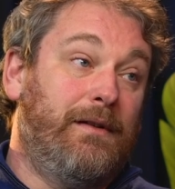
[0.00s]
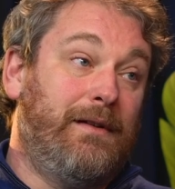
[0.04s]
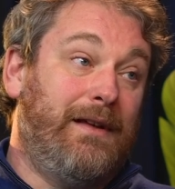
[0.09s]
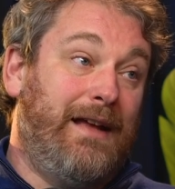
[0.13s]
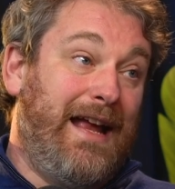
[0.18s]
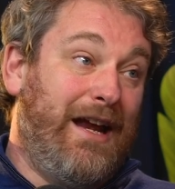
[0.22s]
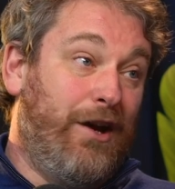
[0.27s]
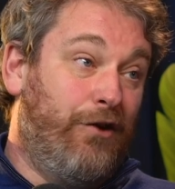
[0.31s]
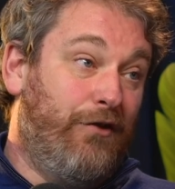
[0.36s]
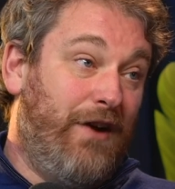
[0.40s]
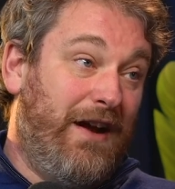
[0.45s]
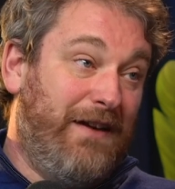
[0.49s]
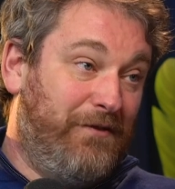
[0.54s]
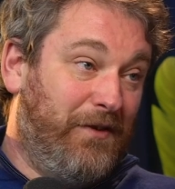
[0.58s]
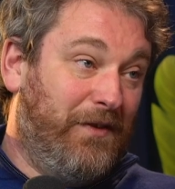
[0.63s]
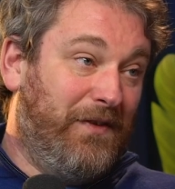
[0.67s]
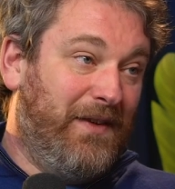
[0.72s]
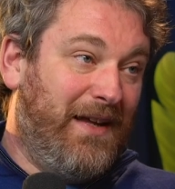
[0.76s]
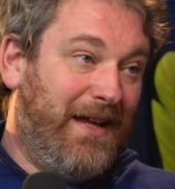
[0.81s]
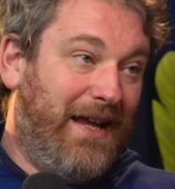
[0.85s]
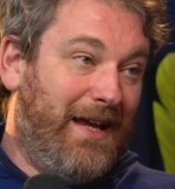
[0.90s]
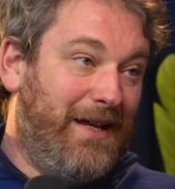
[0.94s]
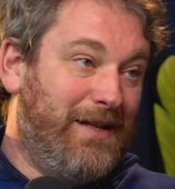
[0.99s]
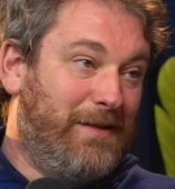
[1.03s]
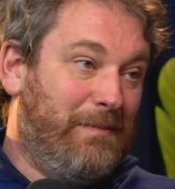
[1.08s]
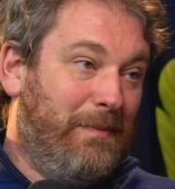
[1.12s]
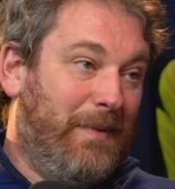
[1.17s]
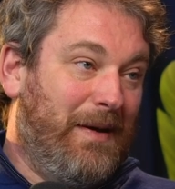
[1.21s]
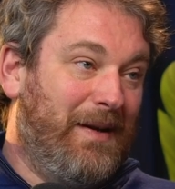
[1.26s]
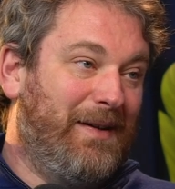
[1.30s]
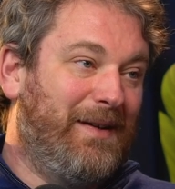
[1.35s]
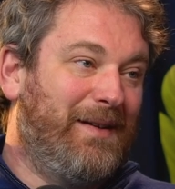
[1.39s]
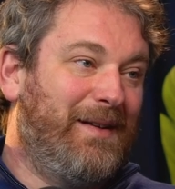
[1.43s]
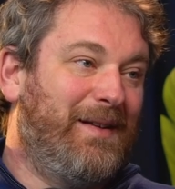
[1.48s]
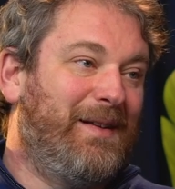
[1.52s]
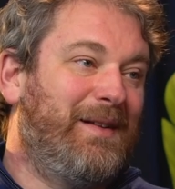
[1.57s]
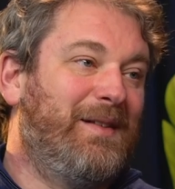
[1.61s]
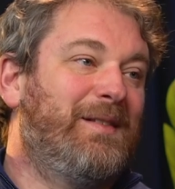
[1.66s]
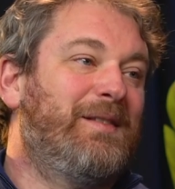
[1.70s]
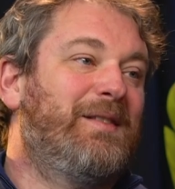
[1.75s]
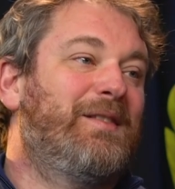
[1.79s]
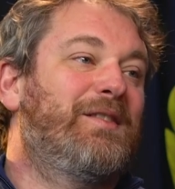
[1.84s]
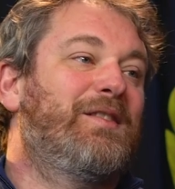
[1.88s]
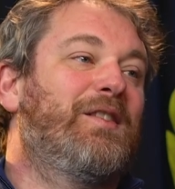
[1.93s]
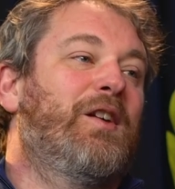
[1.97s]
engraved on the case back.
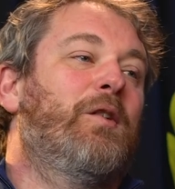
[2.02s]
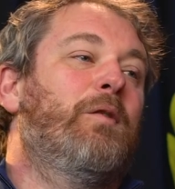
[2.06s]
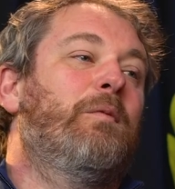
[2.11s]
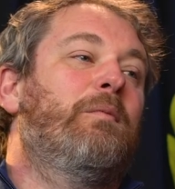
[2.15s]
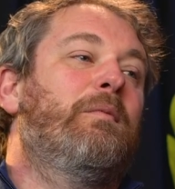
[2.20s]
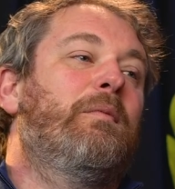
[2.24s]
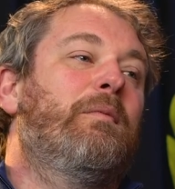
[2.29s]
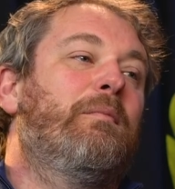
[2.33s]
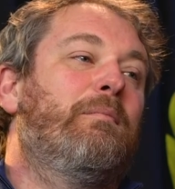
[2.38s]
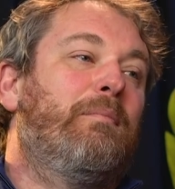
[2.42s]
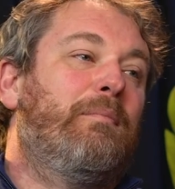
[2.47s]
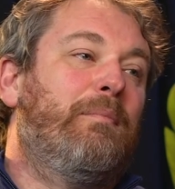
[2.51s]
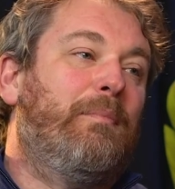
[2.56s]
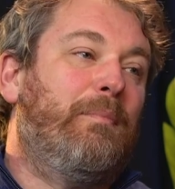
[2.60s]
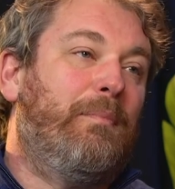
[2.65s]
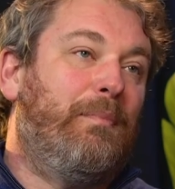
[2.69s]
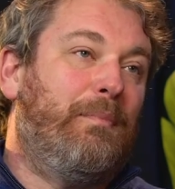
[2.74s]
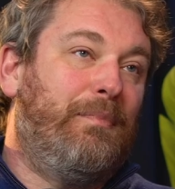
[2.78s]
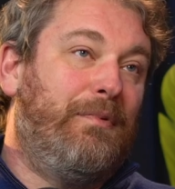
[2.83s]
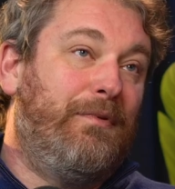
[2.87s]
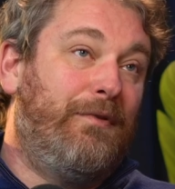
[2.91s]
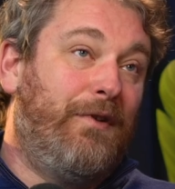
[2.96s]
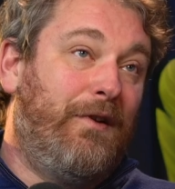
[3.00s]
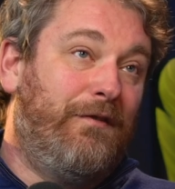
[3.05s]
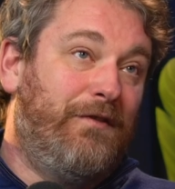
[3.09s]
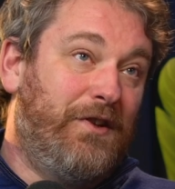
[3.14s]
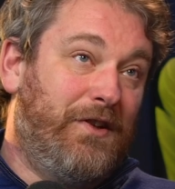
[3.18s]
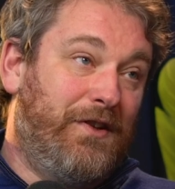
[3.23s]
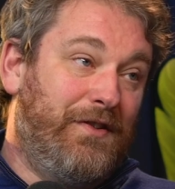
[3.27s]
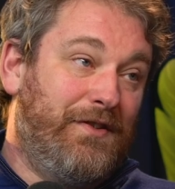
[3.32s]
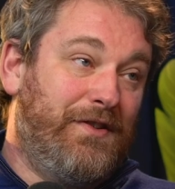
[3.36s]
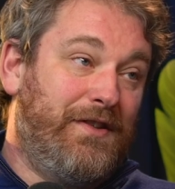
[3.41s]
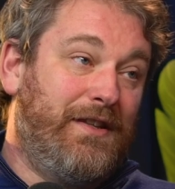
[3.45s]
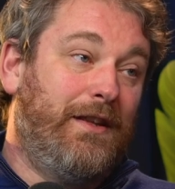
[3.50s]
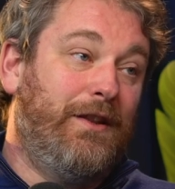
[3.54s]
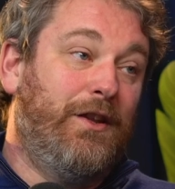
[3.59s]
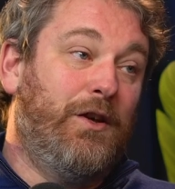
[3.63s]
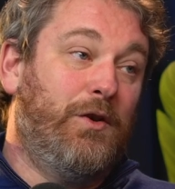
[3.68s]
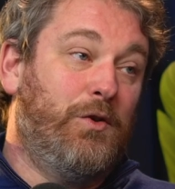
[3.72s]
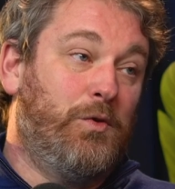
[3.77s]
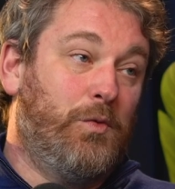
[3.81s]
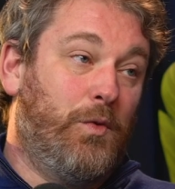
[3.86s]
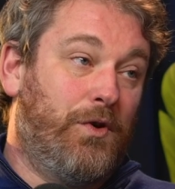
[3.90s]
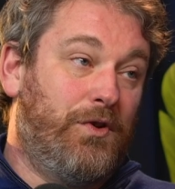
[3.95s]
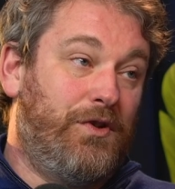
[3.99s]
Okay. So provenancing
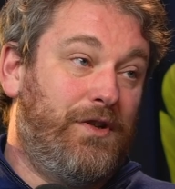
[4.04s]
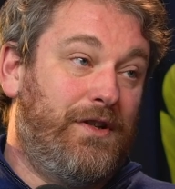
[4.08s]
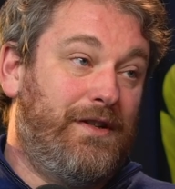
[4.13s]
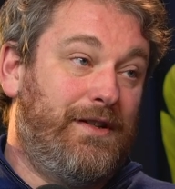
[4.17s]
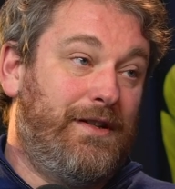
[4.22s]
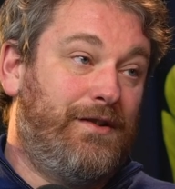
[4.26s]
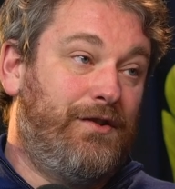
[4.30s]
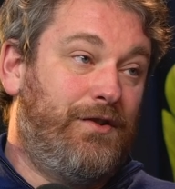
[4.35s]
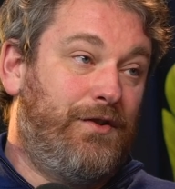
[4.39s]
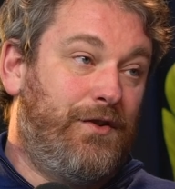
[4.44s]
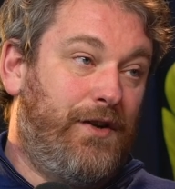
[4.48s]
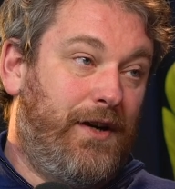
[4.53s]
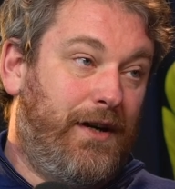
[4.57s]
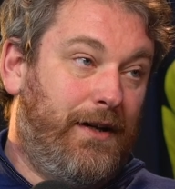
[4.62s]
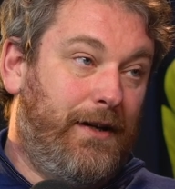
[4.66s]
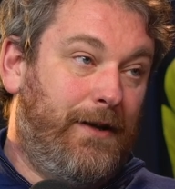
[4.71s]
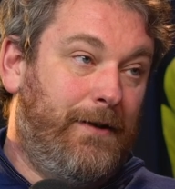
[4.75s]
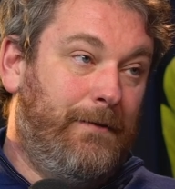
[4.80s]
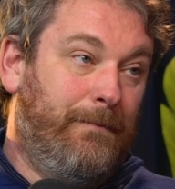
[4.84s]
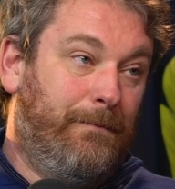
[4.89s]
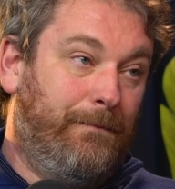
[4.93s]
those watches is tricky.